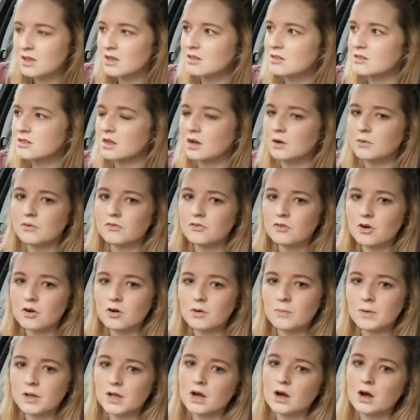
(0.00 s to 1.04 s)
So I've
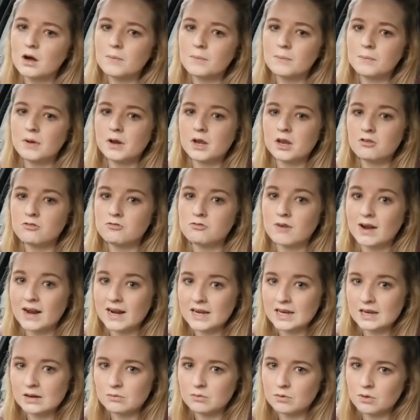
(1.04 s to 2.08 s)
got my money
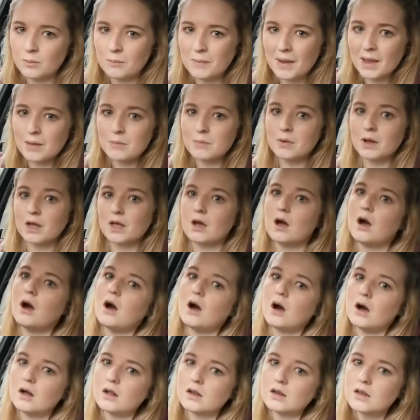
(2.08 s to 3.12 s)
ready, well, I'm paying by
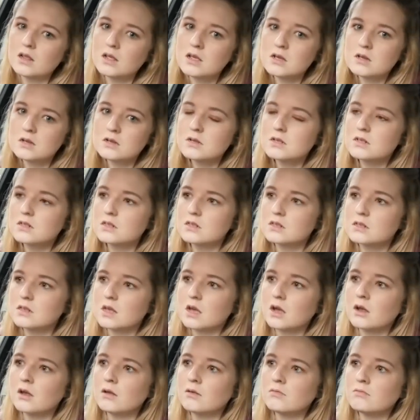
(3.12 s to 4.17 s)
card. So,
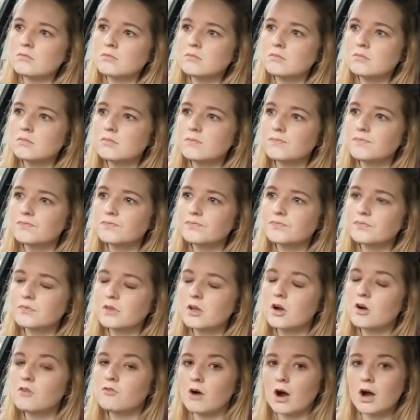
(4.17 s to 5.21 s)

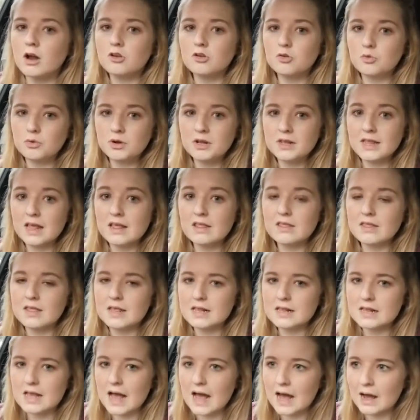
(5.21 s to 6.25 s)
but I just want to say that
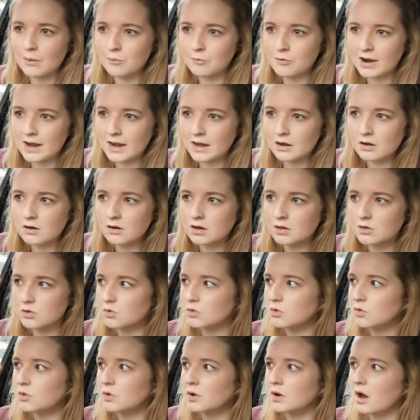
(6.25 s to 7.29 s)
this camera angle is
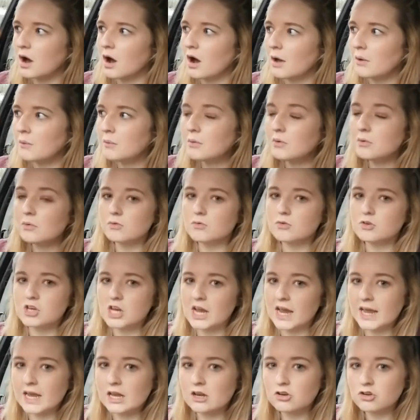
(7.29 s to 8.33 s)
awkward. I will
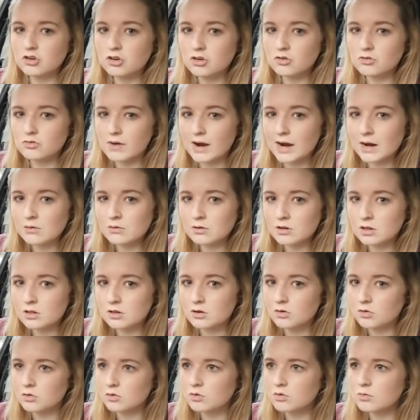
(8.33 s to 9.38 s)
change you around to the
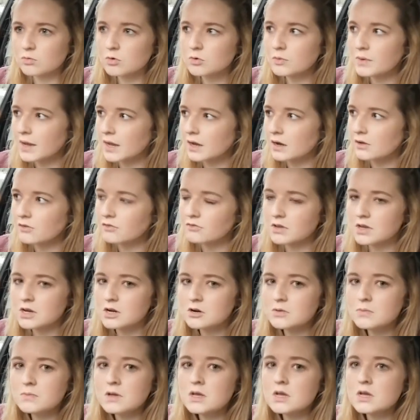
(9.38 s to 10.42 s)
normal way I
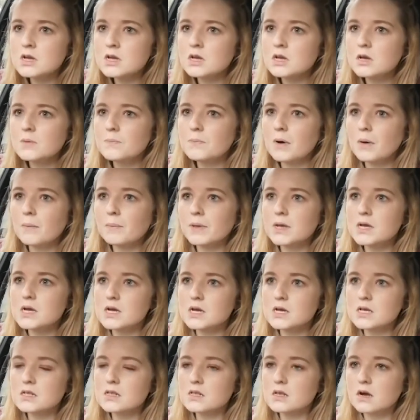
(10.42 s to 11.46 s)
film, but
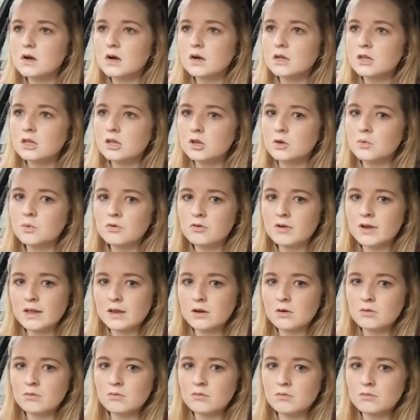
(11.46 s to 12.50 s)
because I you were
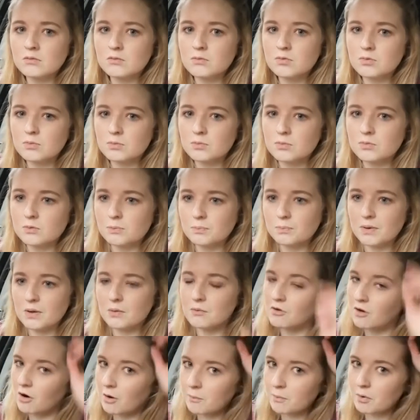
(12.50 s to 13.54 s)
in the bit
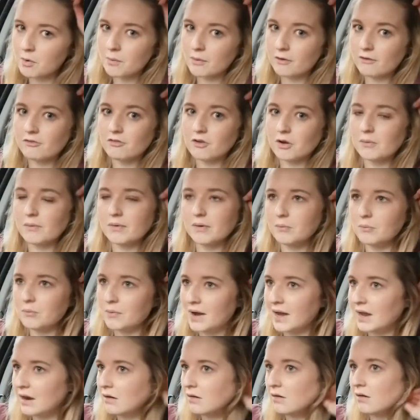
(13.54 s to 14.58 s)
where I put my phone in
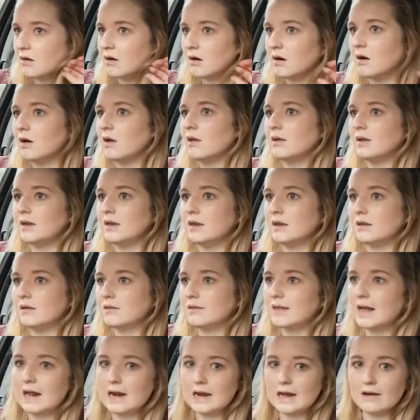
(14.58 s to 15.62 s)
when I need
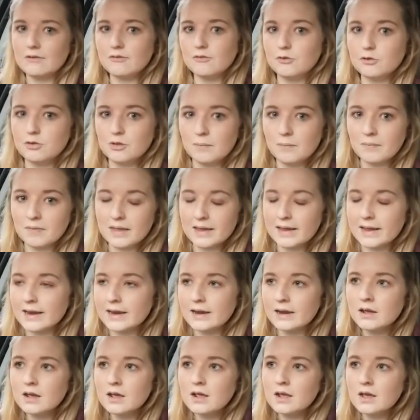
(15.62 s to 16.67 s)
sat nav or
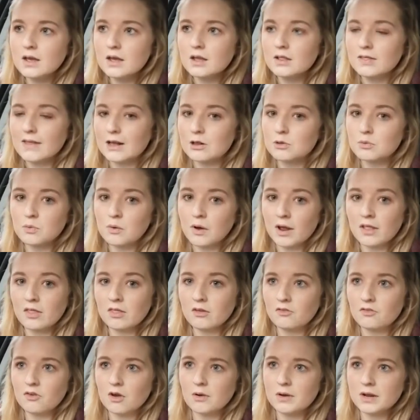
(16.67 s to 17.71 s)
something, that's why the
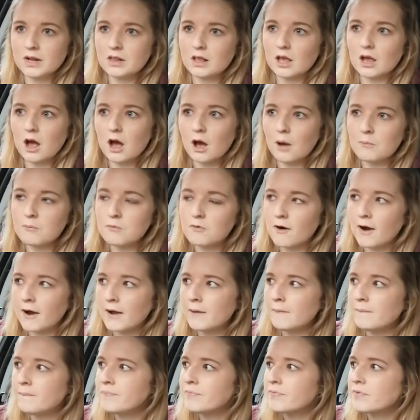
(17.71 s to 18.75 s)
phone is, like,
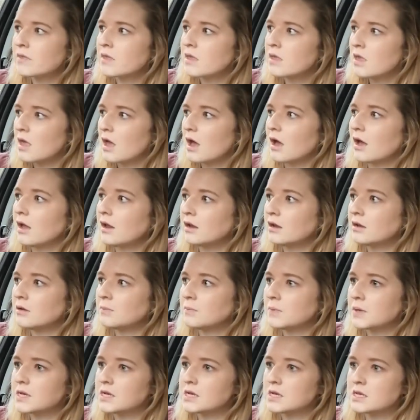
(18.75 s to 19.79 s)
upright. And
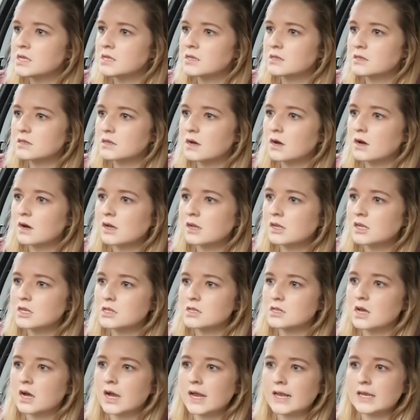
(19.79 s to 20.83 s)
because I
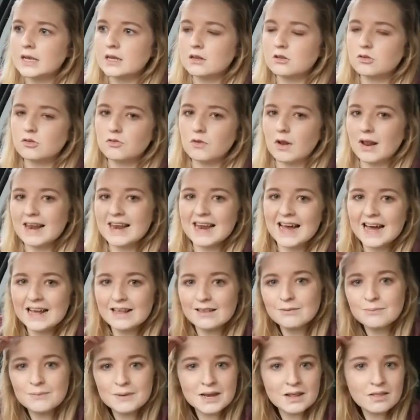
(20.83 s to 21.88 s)
decided sort of, like,
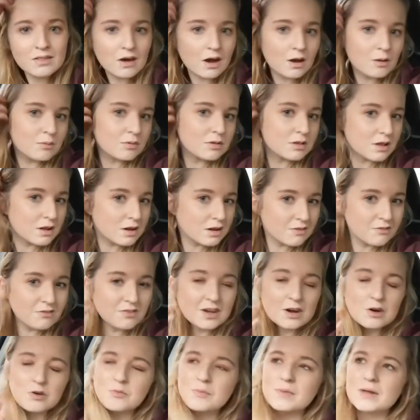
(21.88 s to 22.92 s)
last minute that I was going to
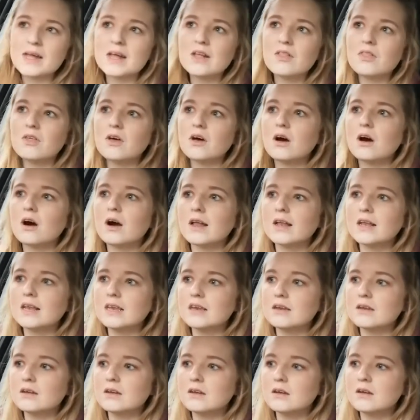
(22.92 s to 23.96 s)
film it, that I
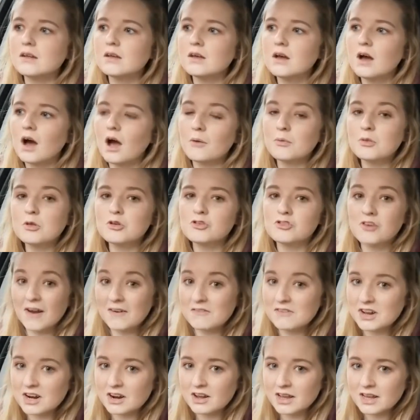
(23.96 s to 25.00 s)
didn't, I was at a
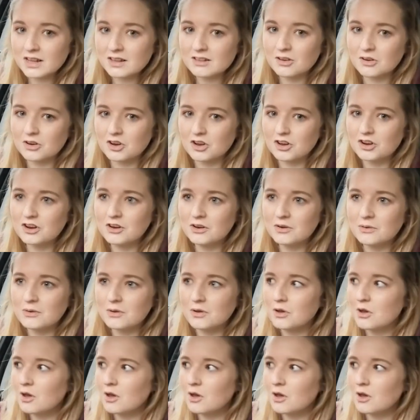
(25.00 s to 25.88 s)
traffic light, so couldn't